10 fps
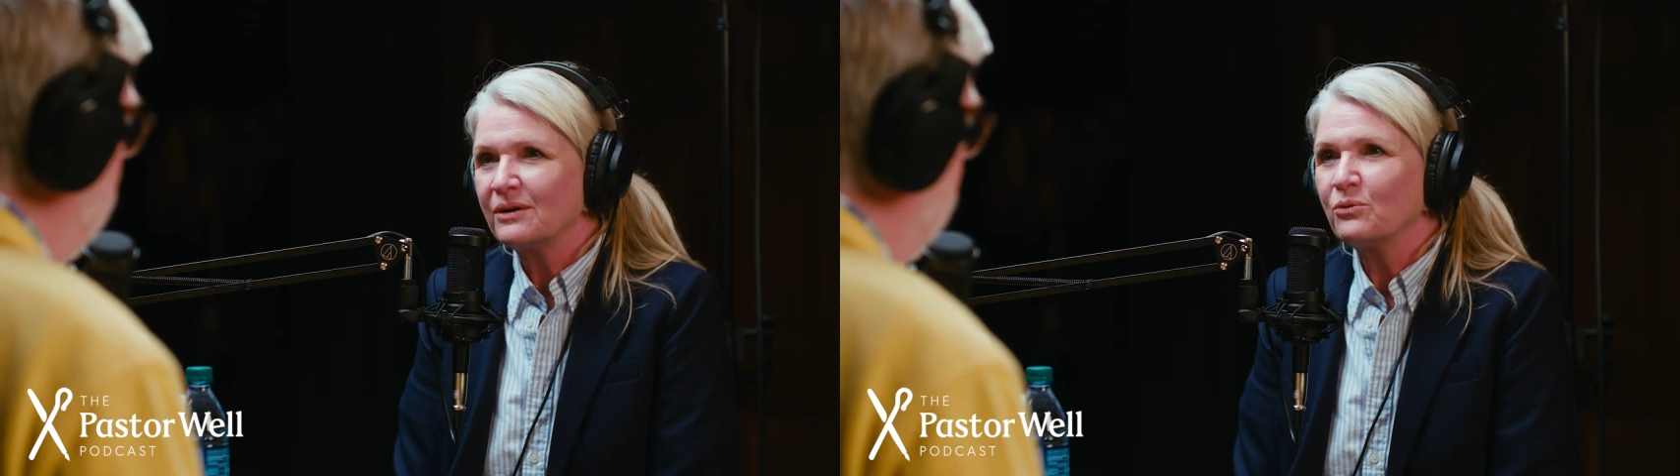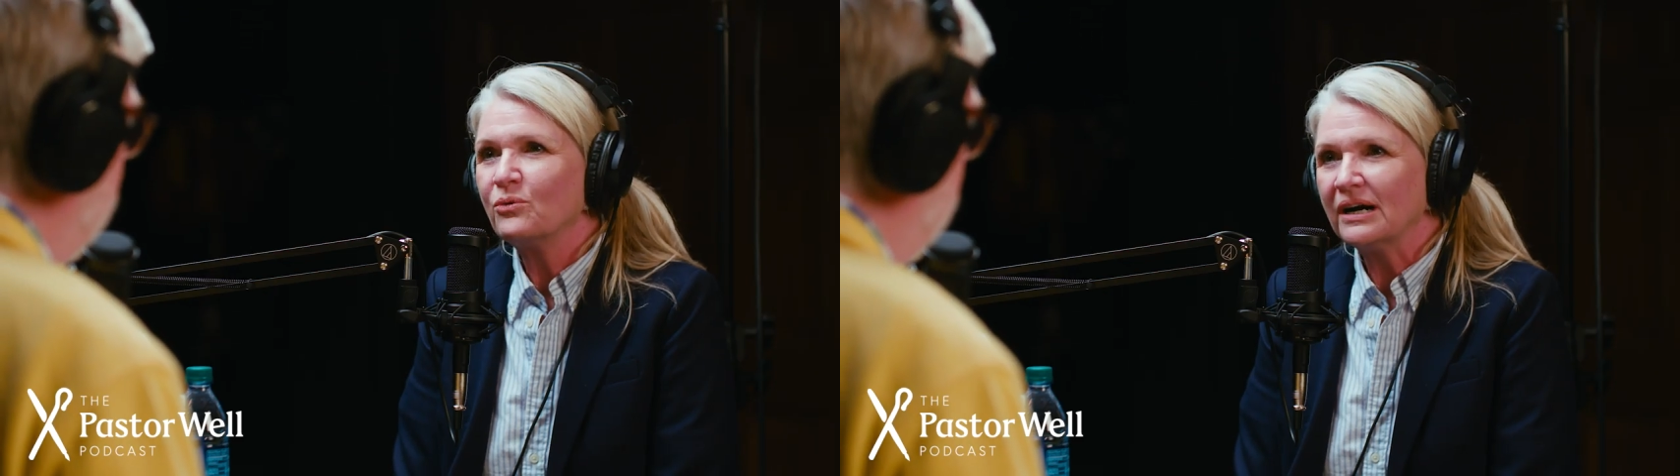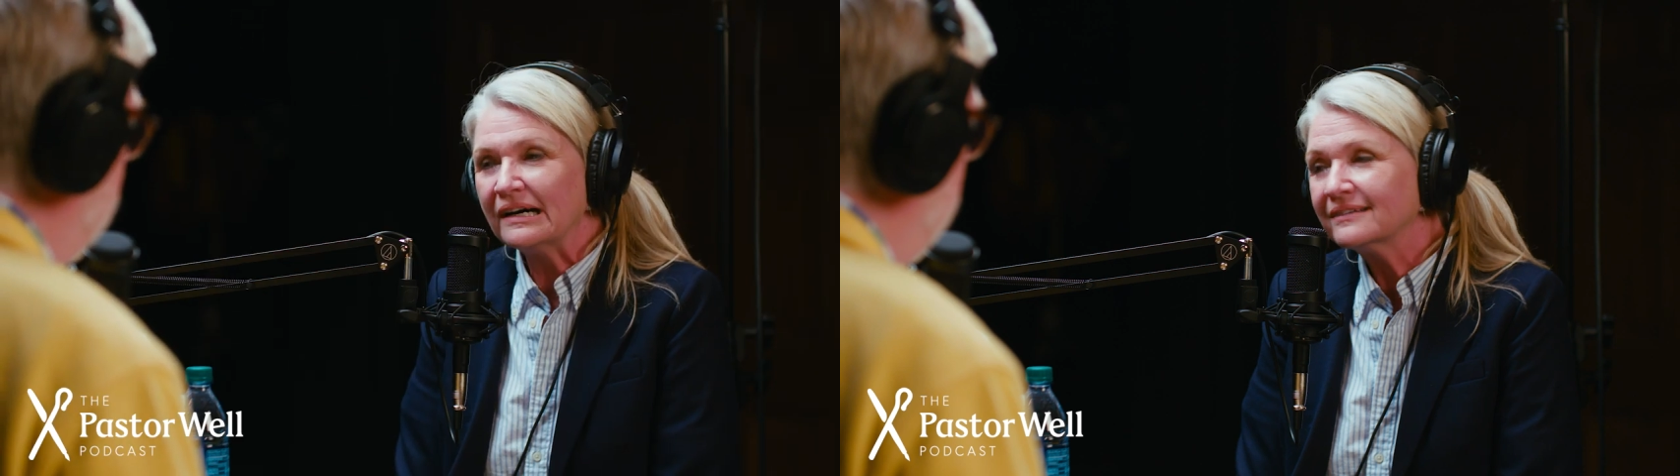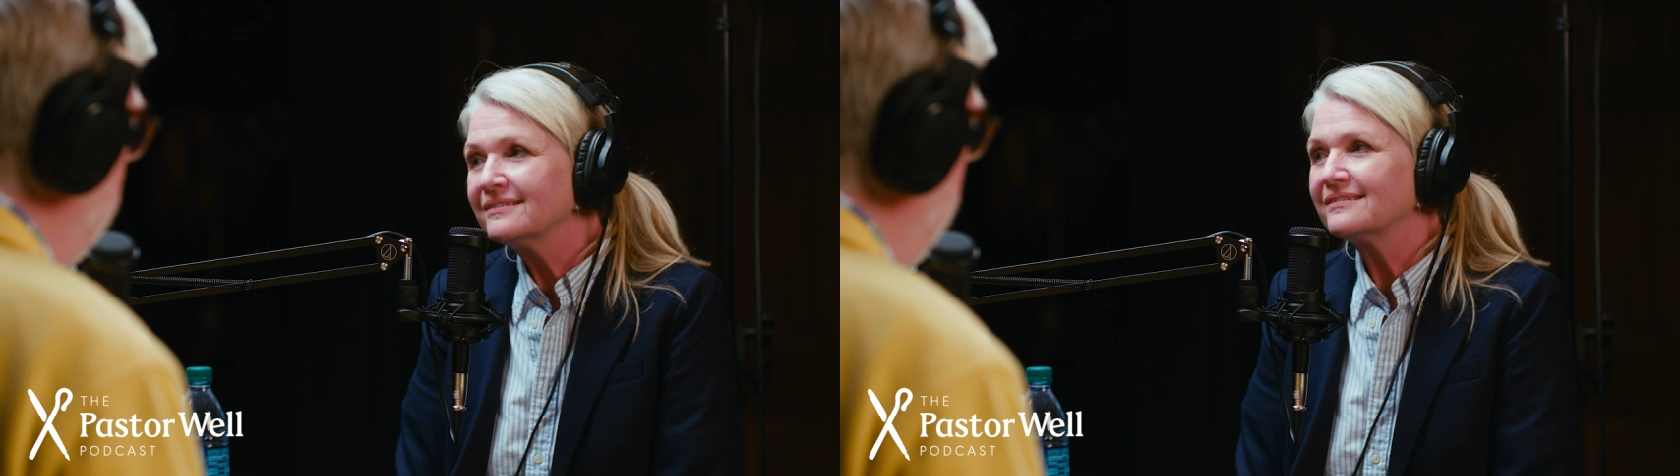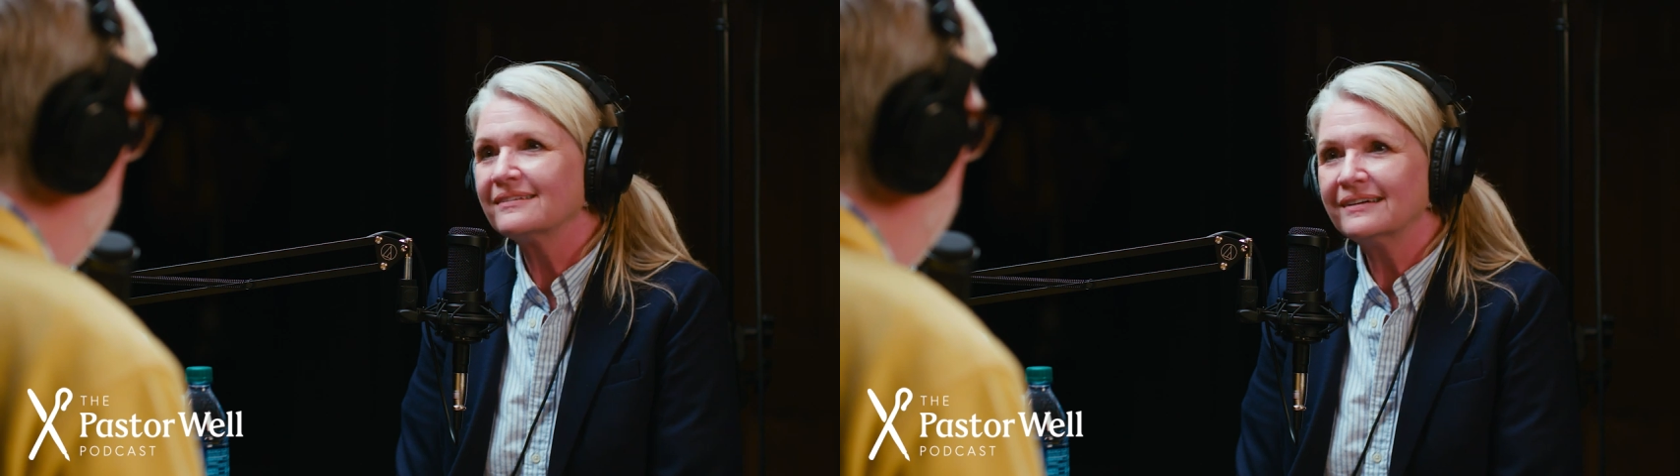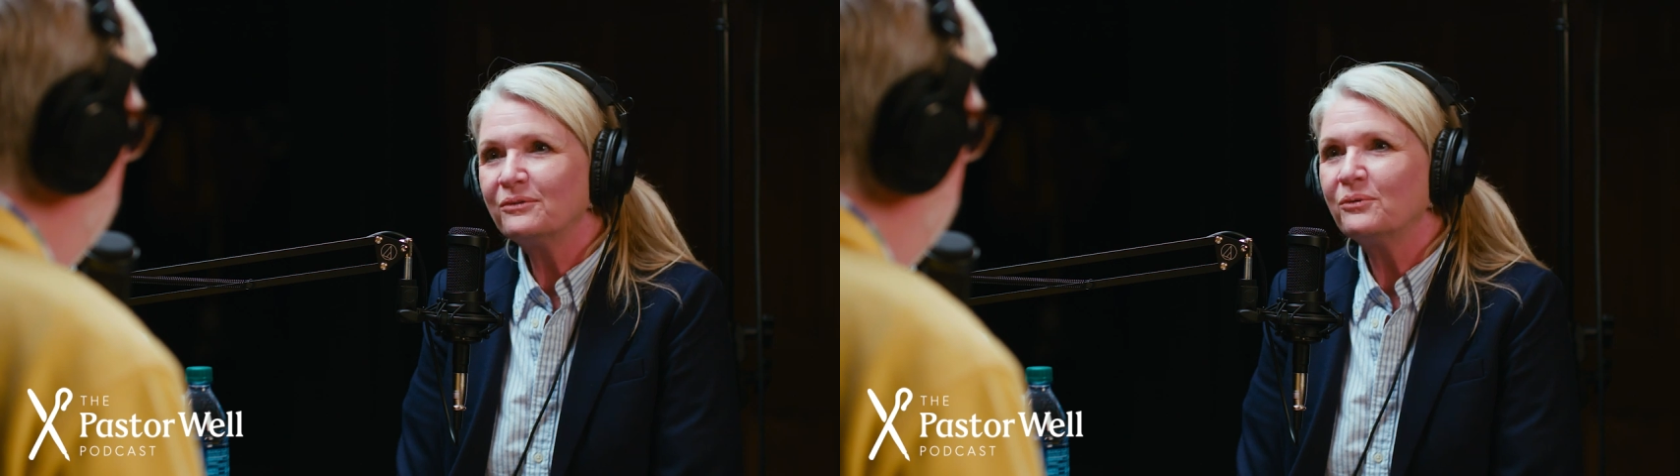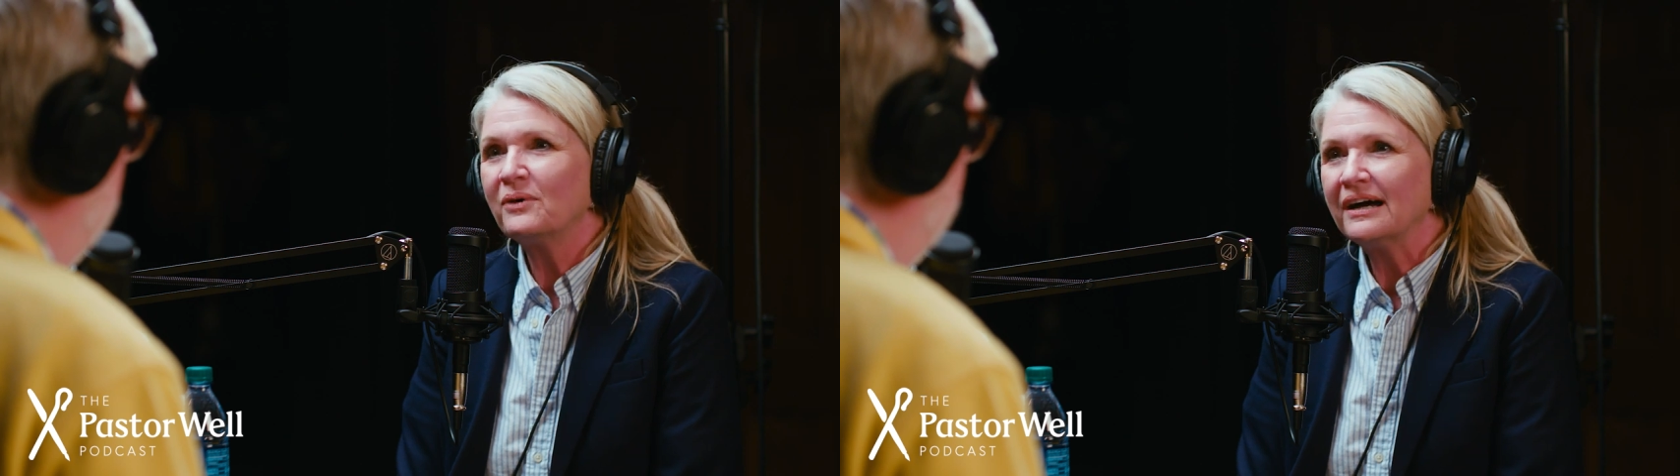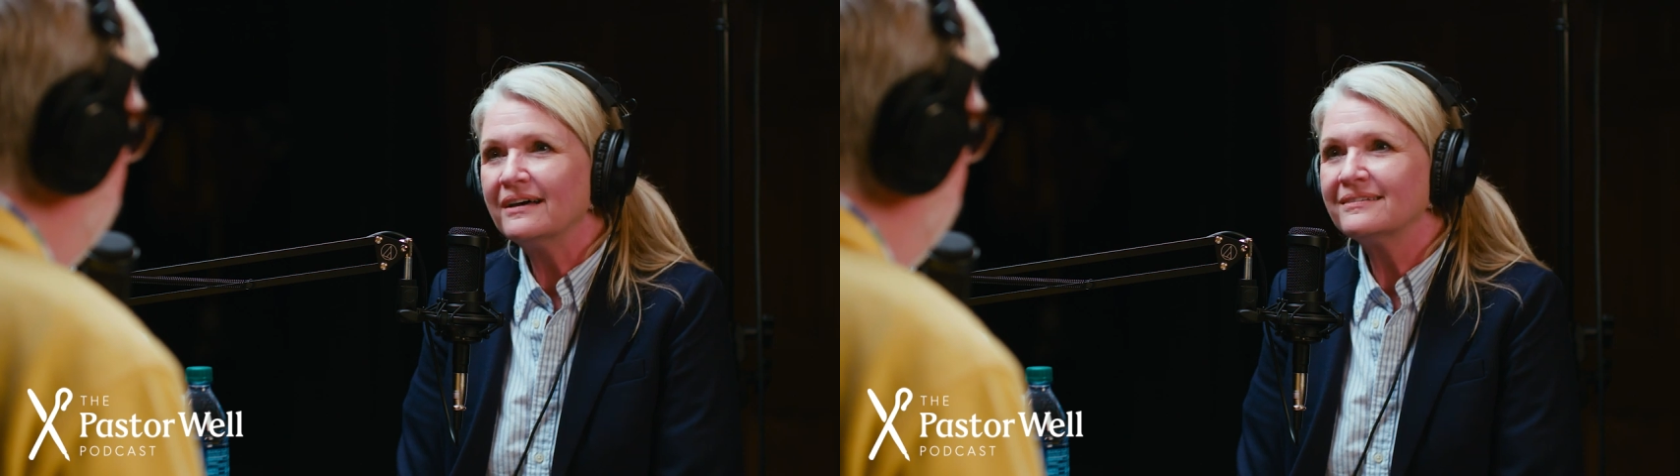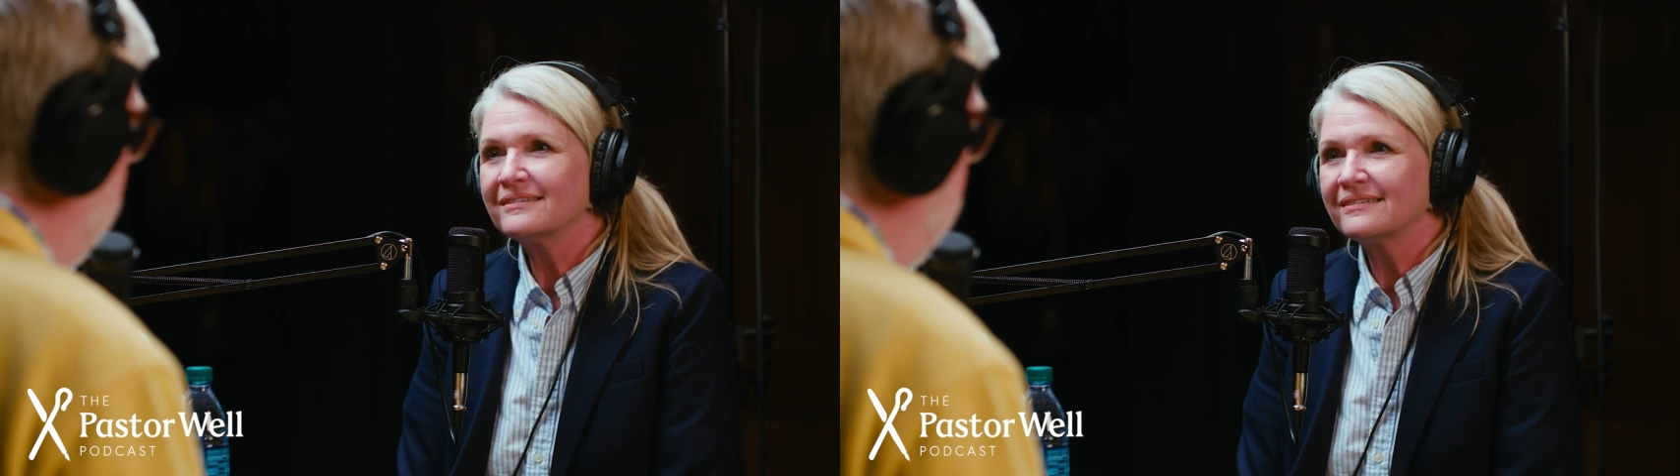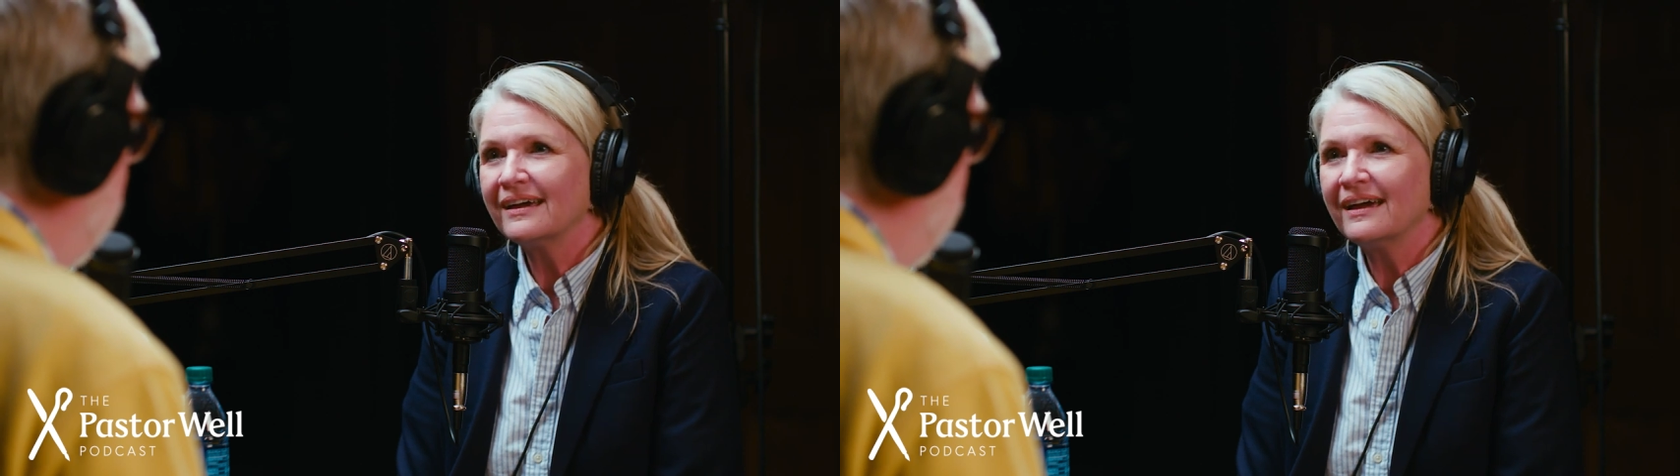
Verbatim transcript: It was. It was.